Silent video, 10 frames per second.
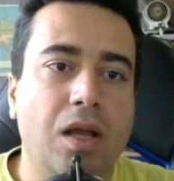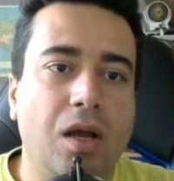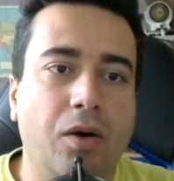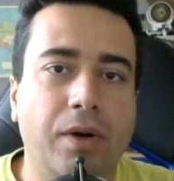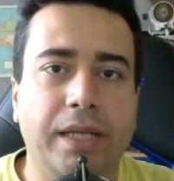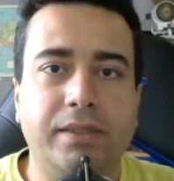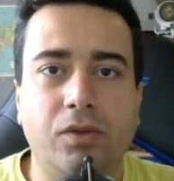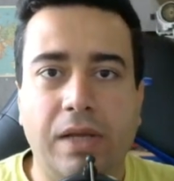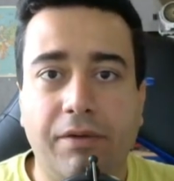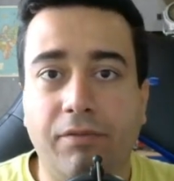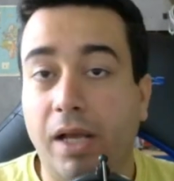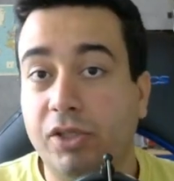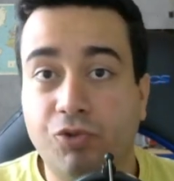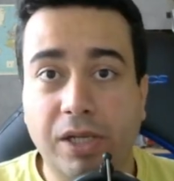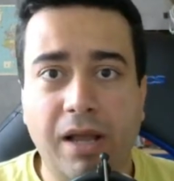All right, so we have like
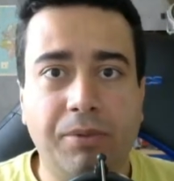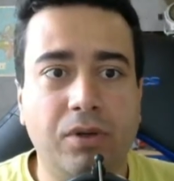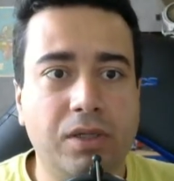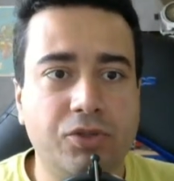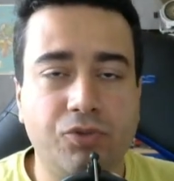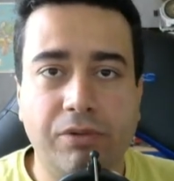3 cameras, 3